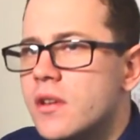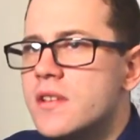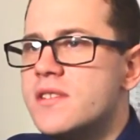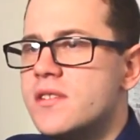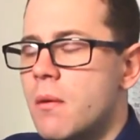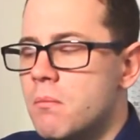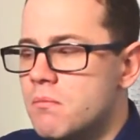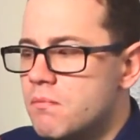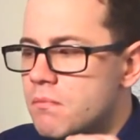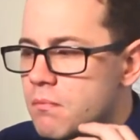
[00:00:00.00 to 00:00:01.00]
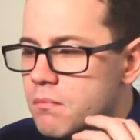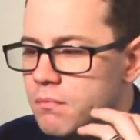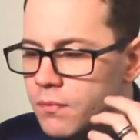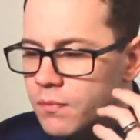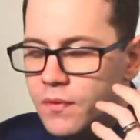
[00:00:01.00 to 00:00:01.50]
Something
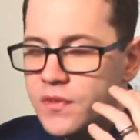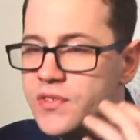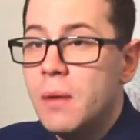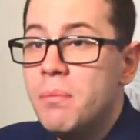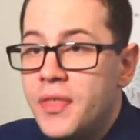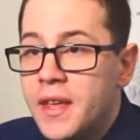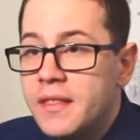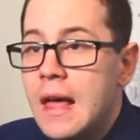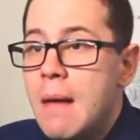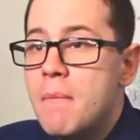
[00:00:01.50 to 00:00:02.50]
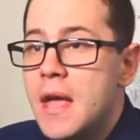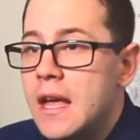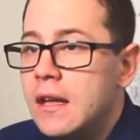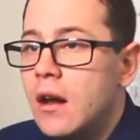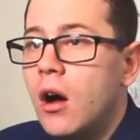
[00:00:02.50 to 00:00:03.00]
that
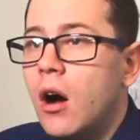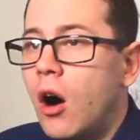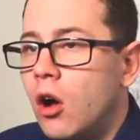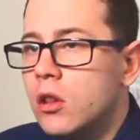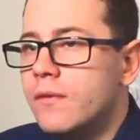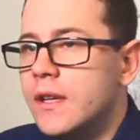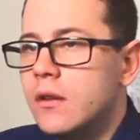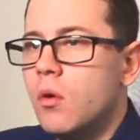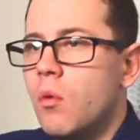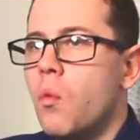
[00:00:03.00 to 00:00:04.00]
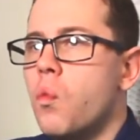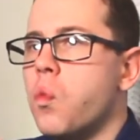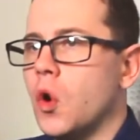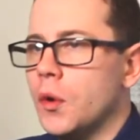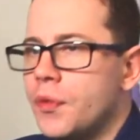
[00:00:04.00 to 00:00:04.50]
made all of it
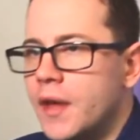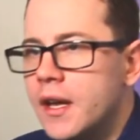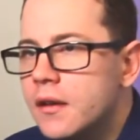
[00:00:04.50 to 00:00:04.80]
worth it.